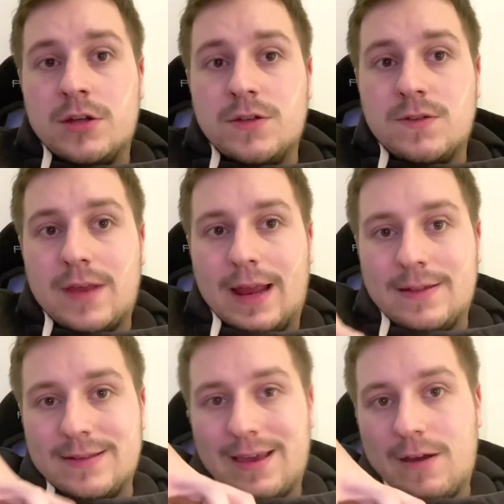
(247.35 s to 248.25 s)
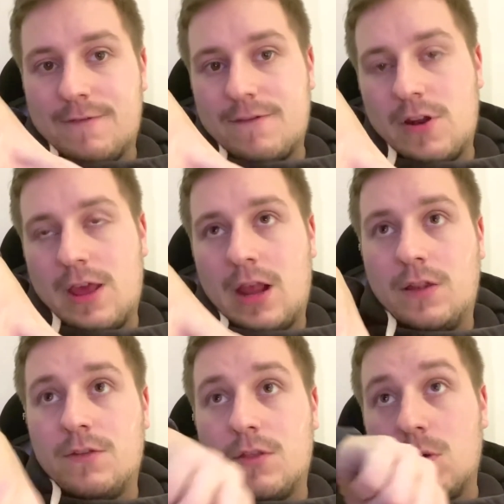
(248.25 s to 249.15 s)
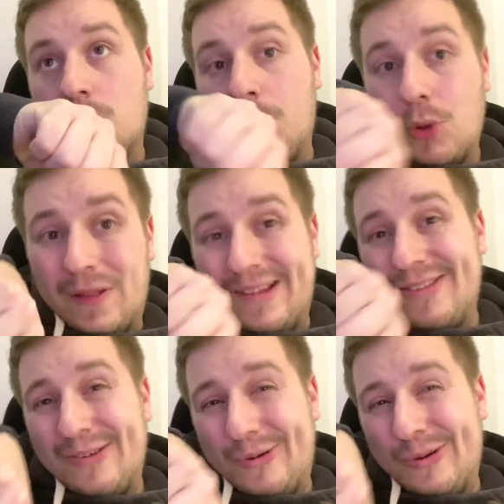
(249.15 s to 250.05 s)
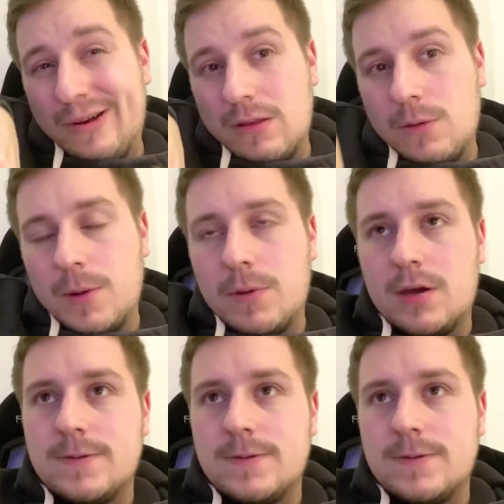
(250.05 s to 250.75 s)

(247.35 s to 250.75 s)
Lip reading: you tend to get a front end that will pull into the corner a little bit better.